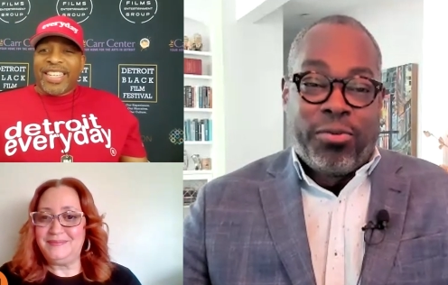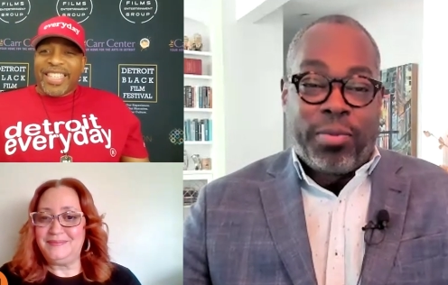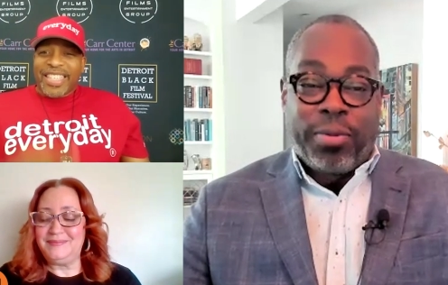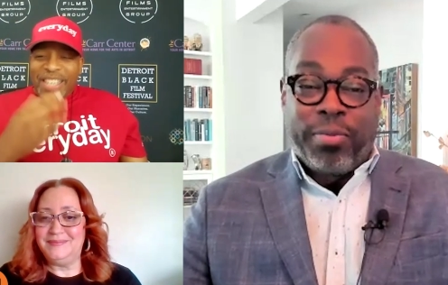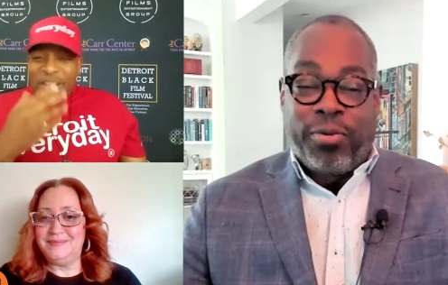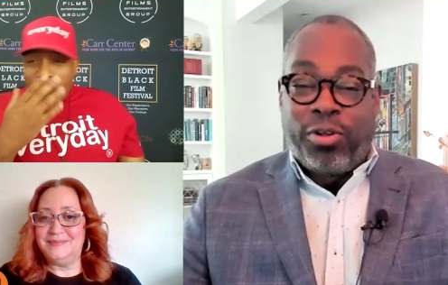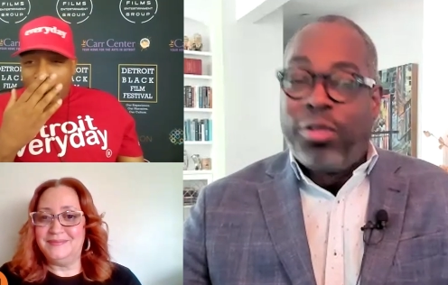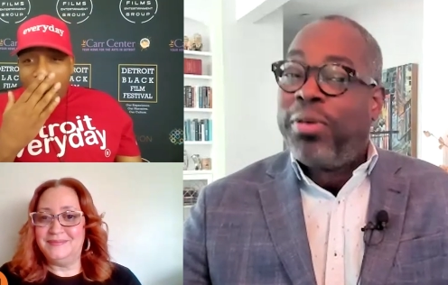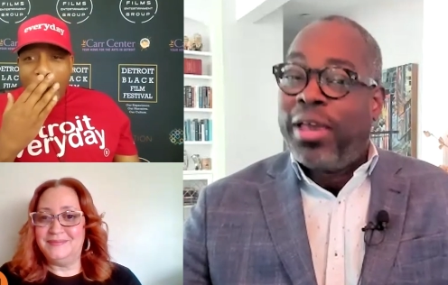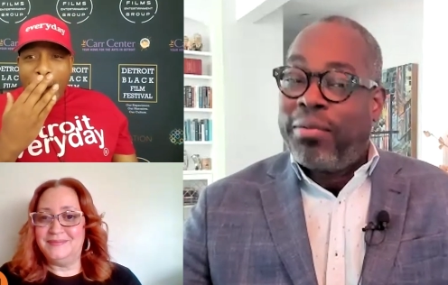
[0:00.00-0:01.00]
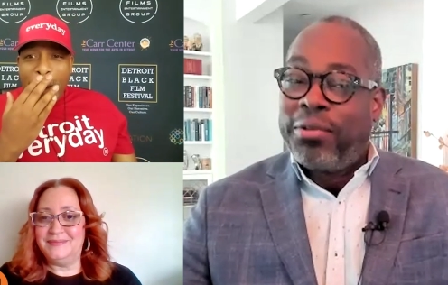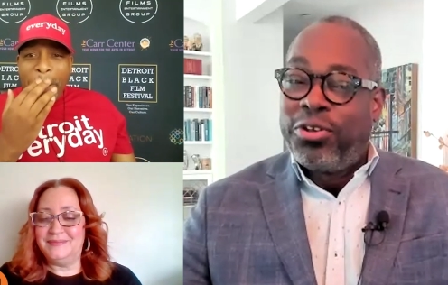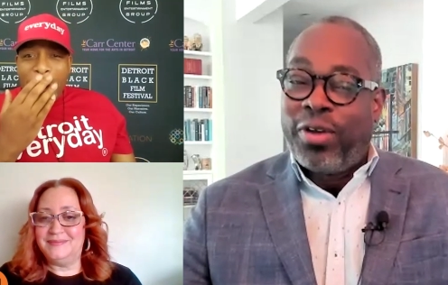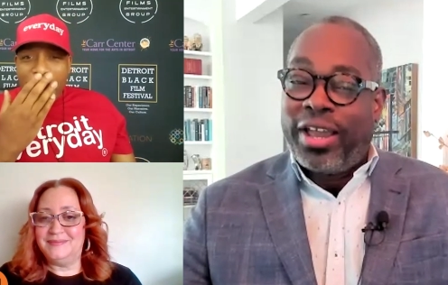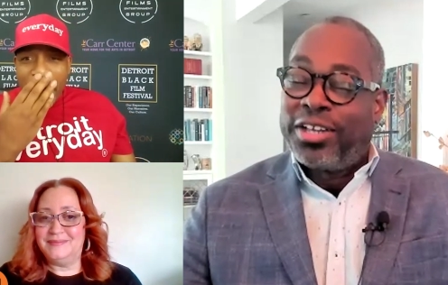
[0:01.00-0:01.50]
Speaker 1: what people will be able
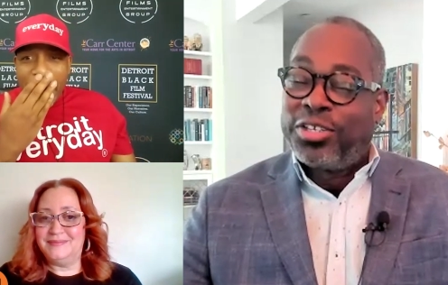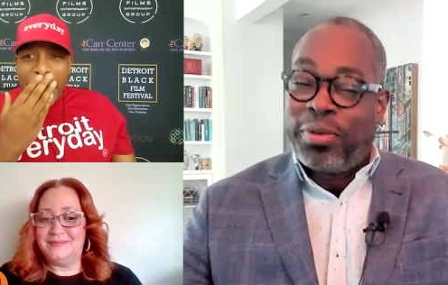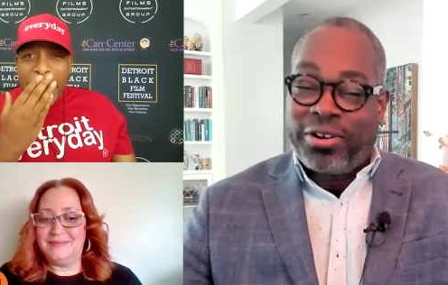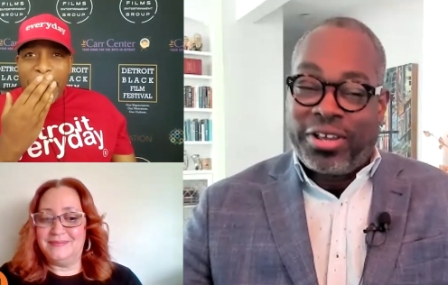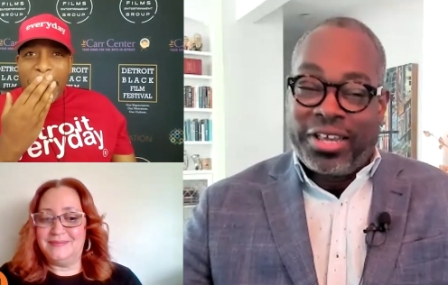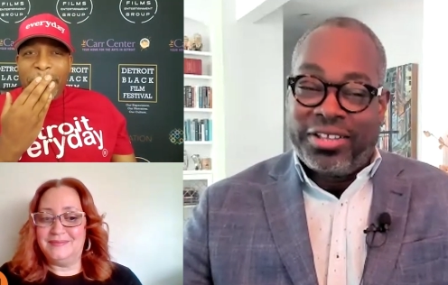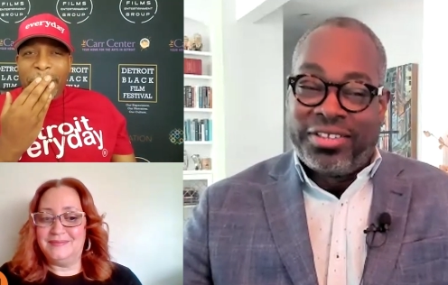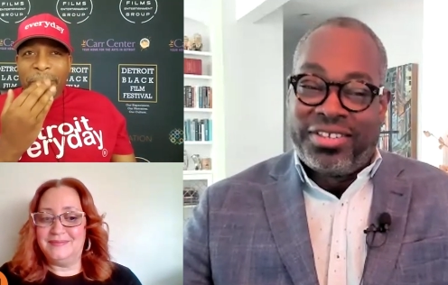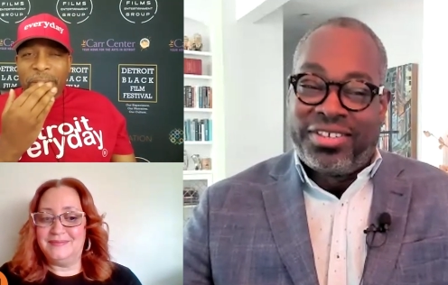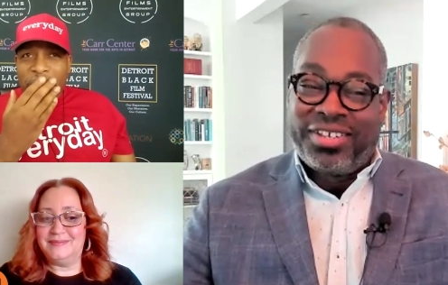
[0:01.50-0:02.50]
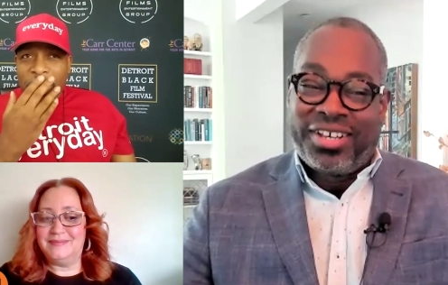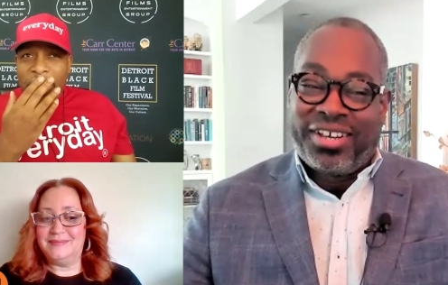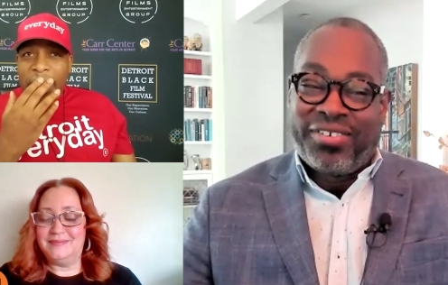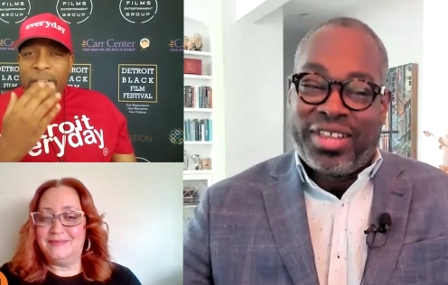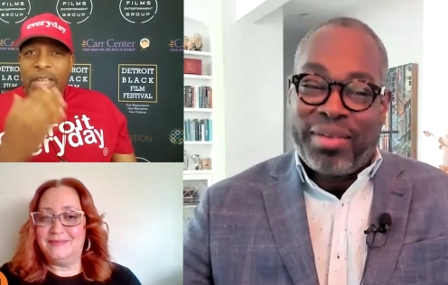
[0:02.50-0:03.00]
to experience
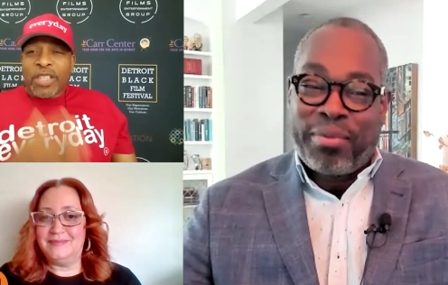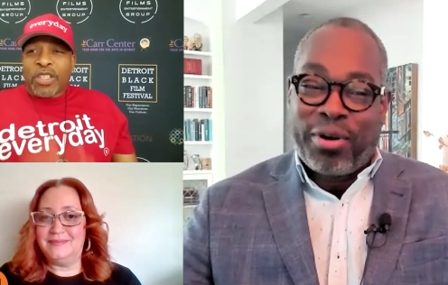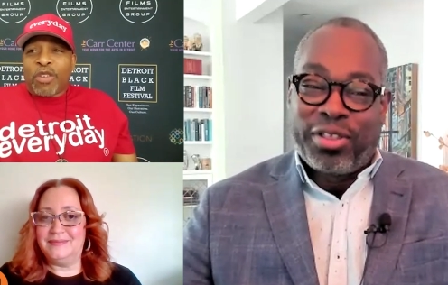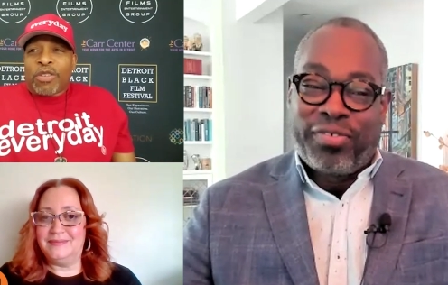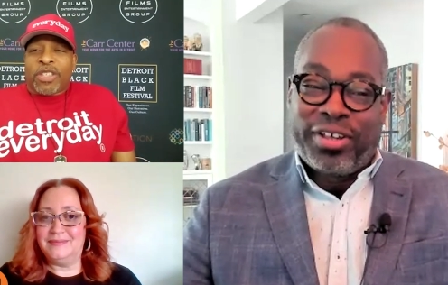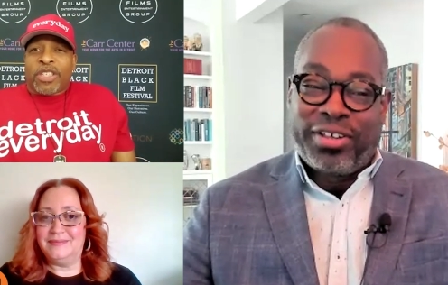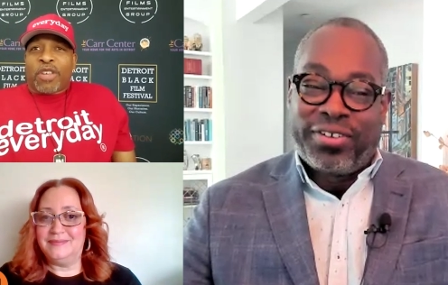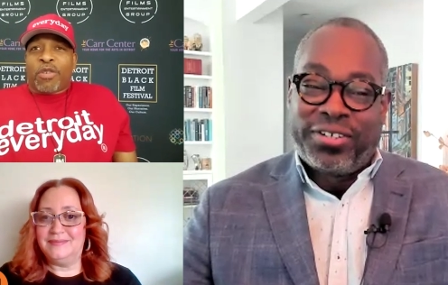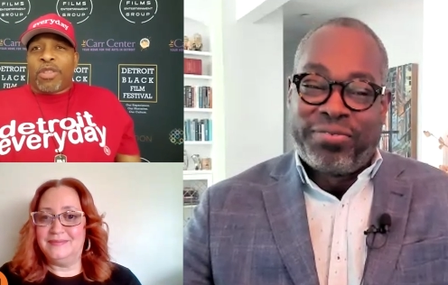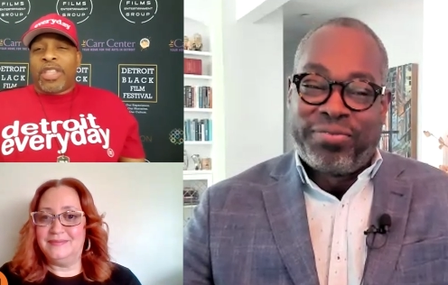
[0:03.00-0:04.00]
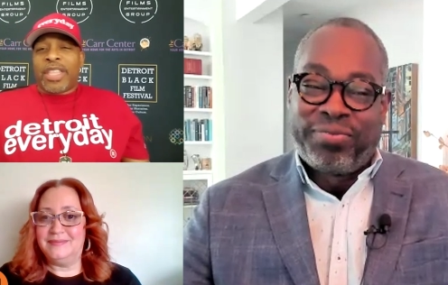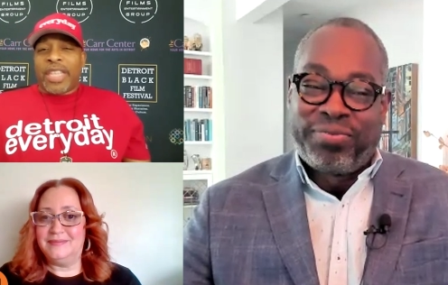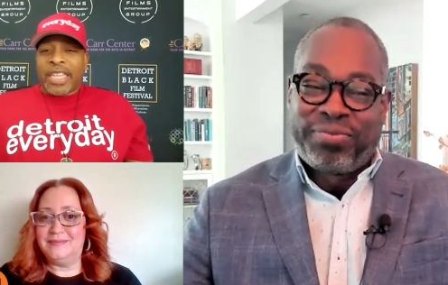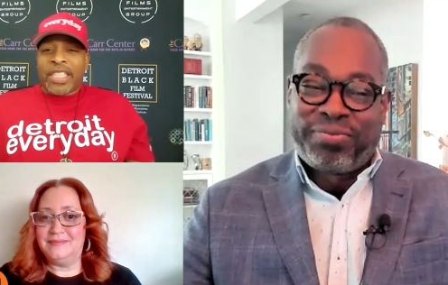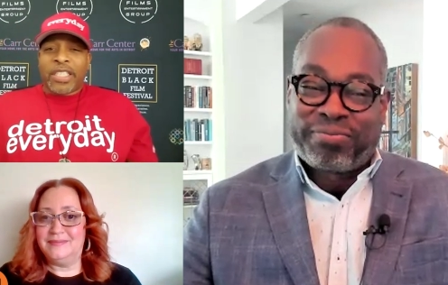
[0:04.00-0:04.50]
uh, with that part. So,
Speaker 2: so,
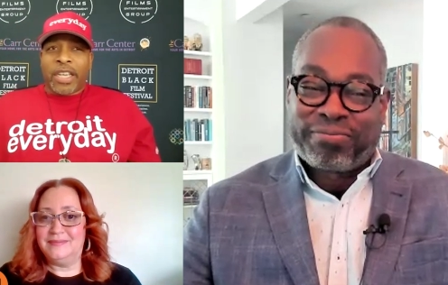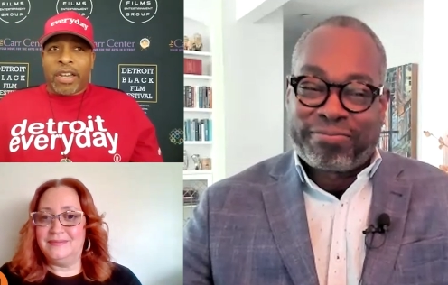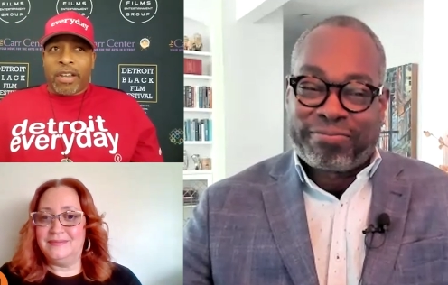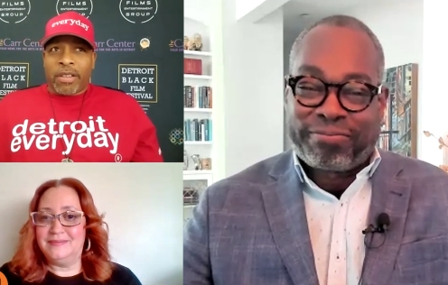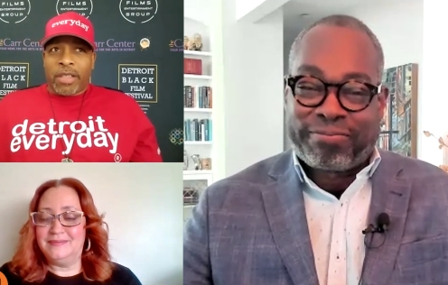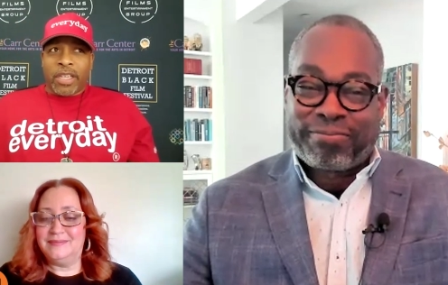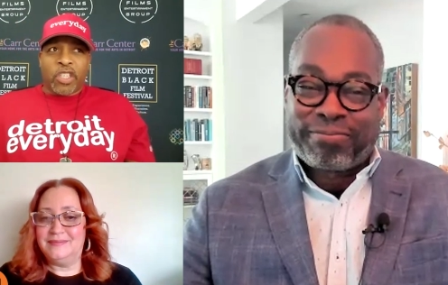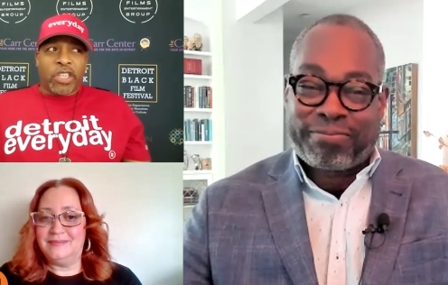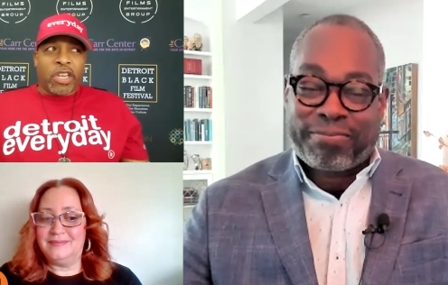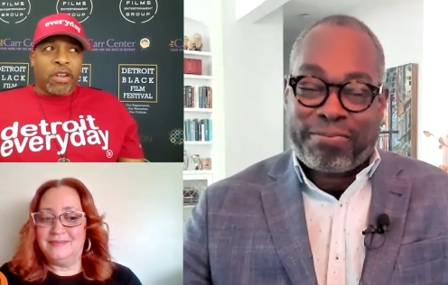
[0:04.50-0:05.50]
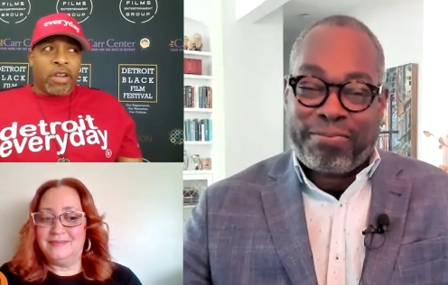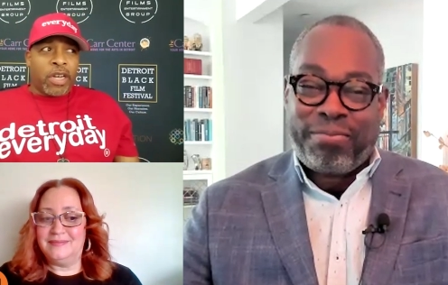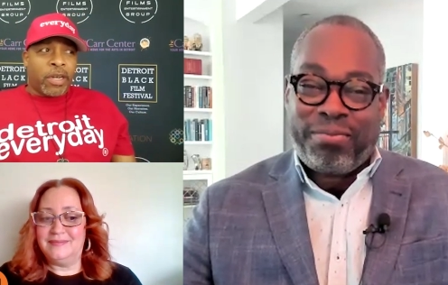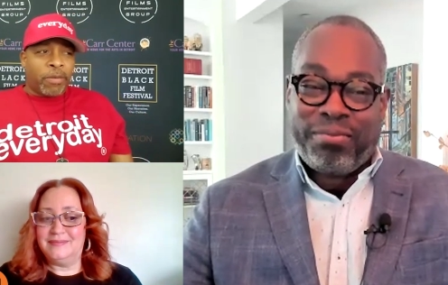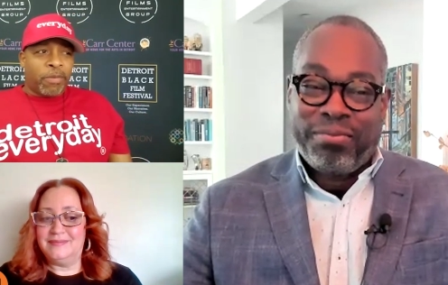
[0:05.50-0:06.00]
this year, this year,
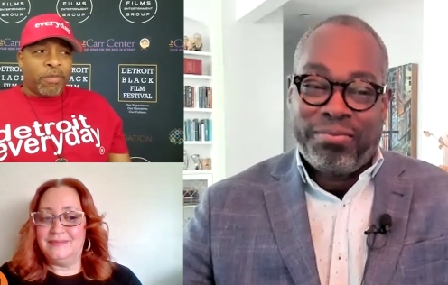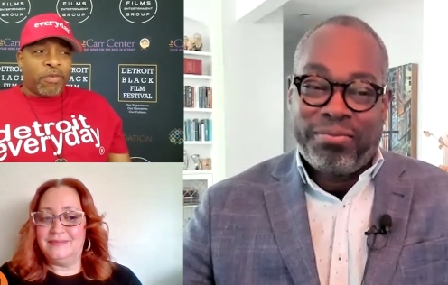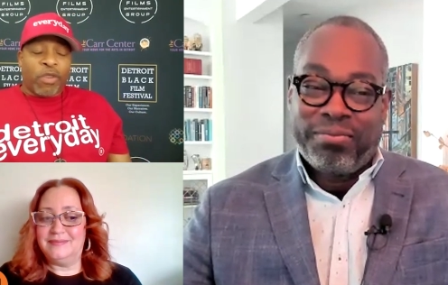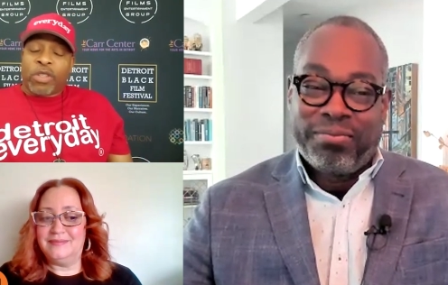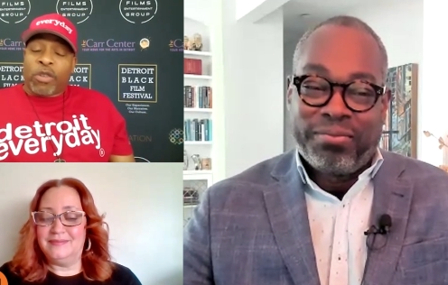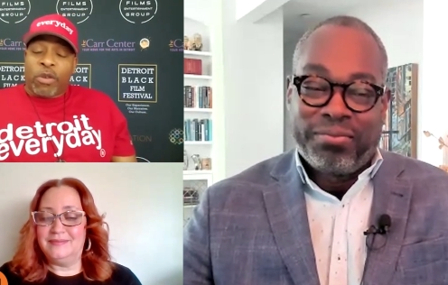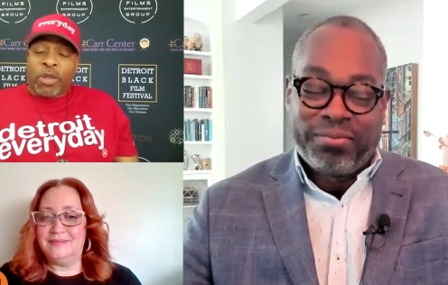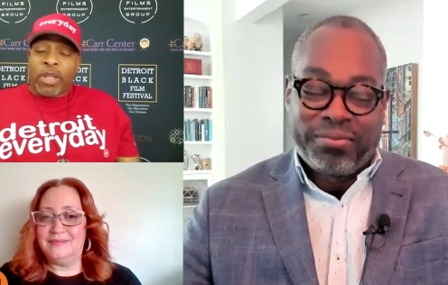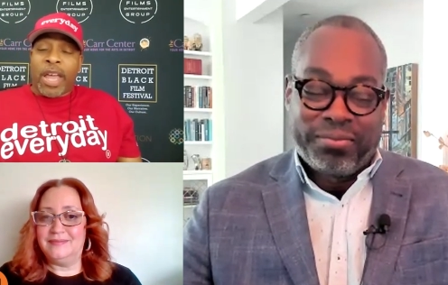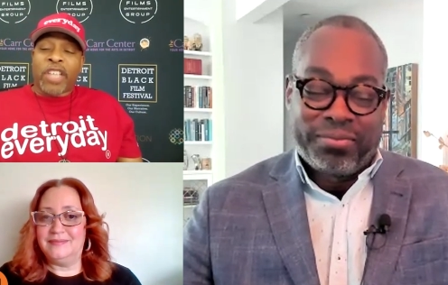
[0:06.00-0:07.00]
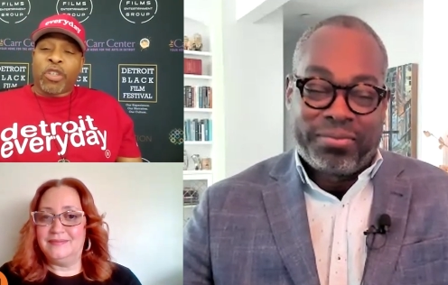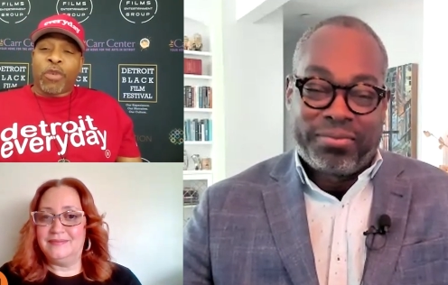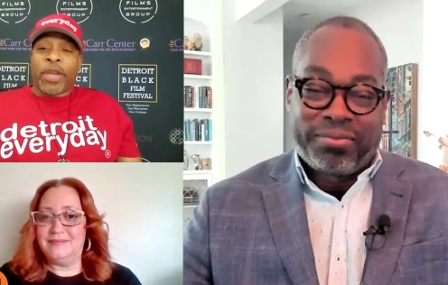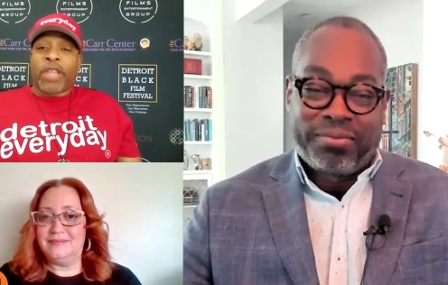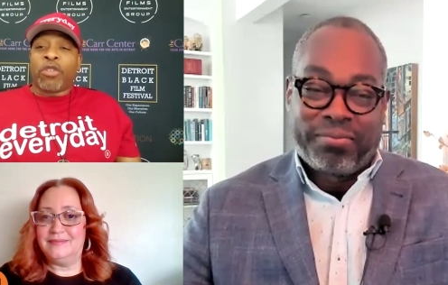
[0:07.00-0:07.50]
um, so last year
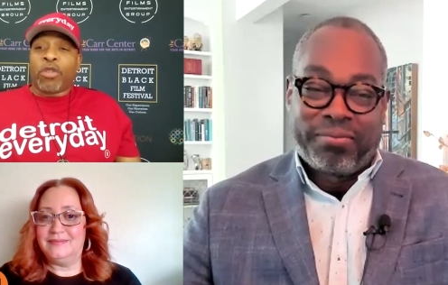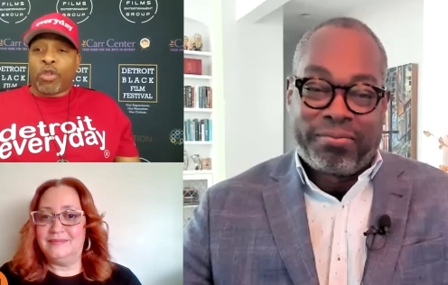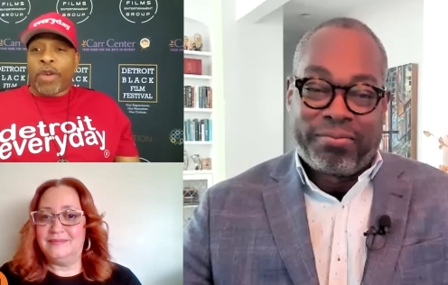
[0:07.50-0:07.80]
we introduced